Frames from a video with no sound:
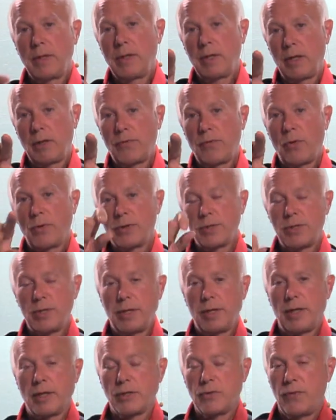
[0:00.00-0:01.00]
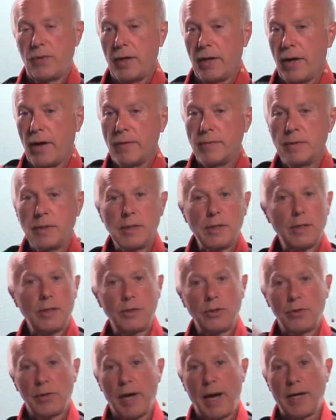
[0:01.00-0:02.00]
Look forward to seeing the next video.
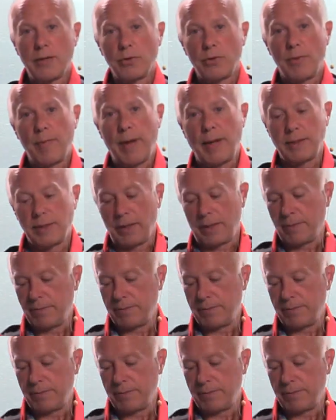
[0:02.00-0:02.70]
You guys are amazing.